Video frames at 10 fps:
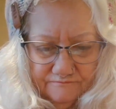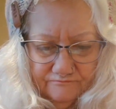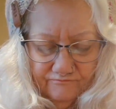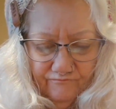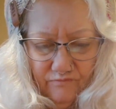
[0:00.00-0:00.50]

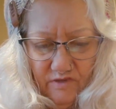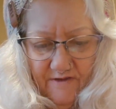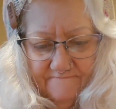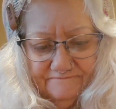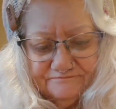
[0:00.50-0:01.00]

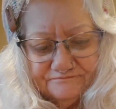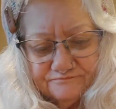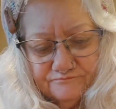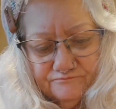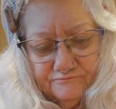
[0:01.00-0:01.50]

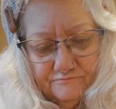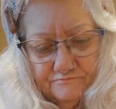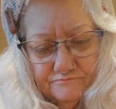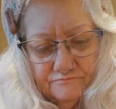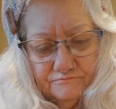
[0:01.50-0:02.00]

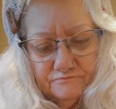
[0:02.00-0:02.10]
[no speech]